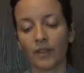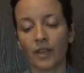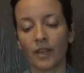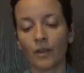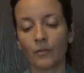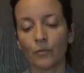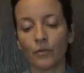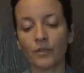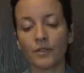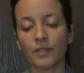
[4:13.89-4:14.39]

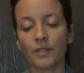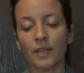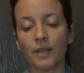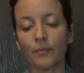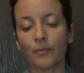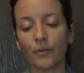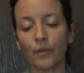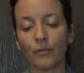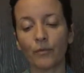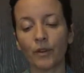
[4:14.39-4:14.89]
And we'll
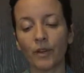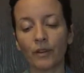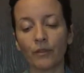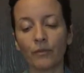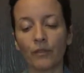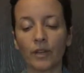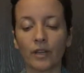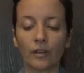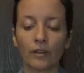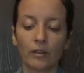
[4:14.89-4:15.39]
skip the ring
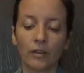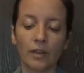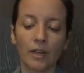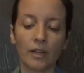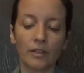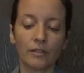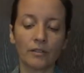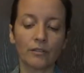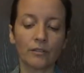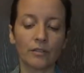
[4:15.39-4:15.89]
finger
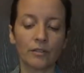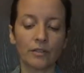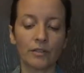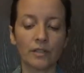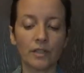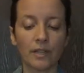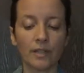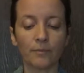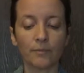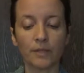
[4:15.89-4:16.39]
and do the
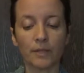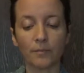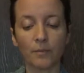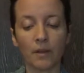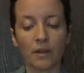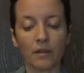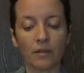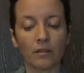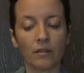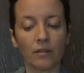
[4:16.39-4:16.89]
same
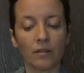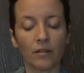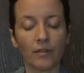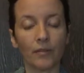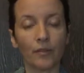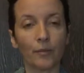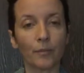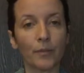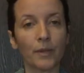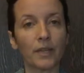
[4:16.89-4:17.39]
spot
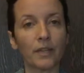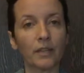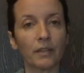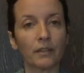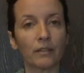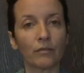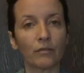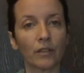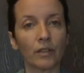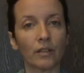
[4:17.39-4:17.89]
on the
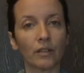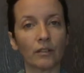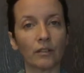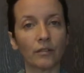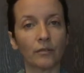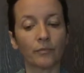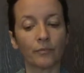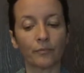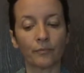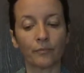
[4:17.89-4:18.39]
pinky
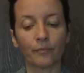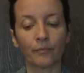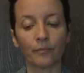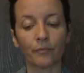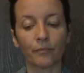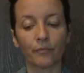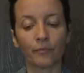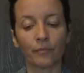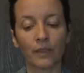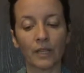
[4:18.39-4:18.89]
finger.
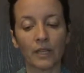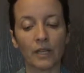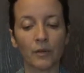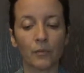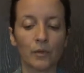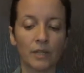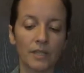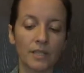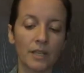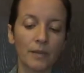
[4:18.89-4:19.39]

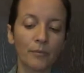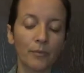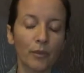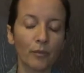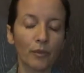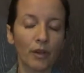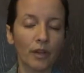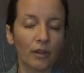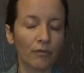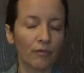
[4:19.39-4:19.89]
We skip the
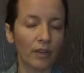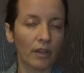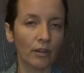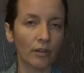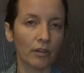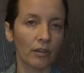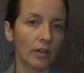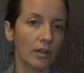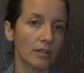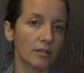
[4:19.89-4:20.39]
ring
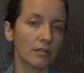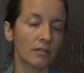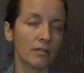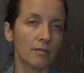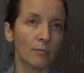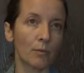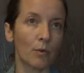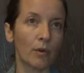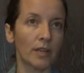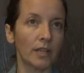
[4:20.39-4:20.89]
finger because the
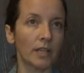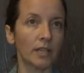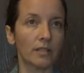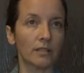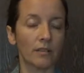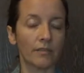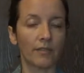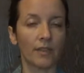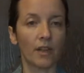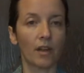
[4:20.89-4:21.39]
point is
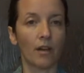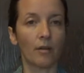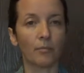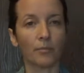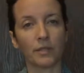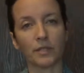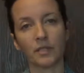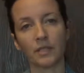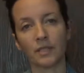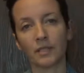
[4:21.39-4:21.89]
on the
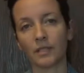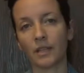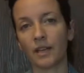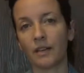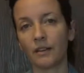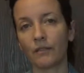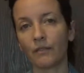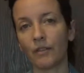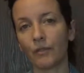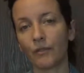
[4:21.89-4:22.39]
opposite
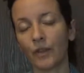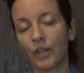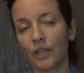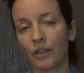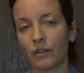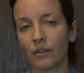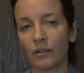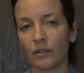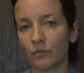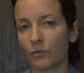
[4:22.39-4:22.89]
side of the
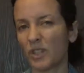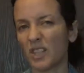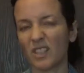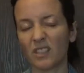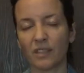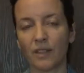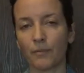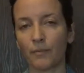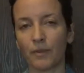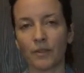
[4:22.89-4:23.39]
finger, and we
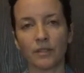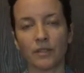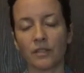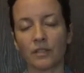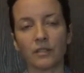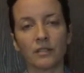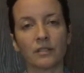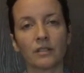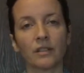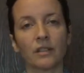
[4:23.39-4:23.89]
skip it
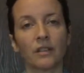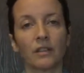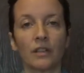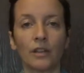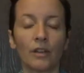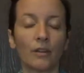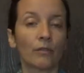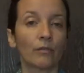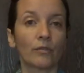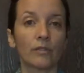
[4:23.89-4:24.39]
just
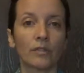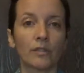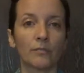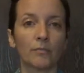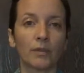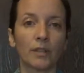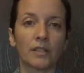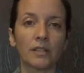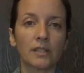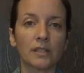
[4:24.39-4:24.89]
for
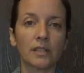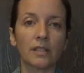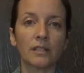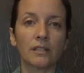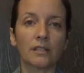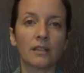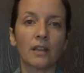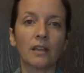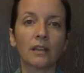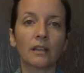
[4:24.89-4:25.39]

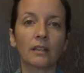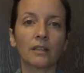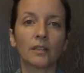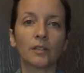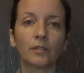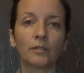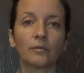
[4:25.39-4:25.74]
simplicity's sake.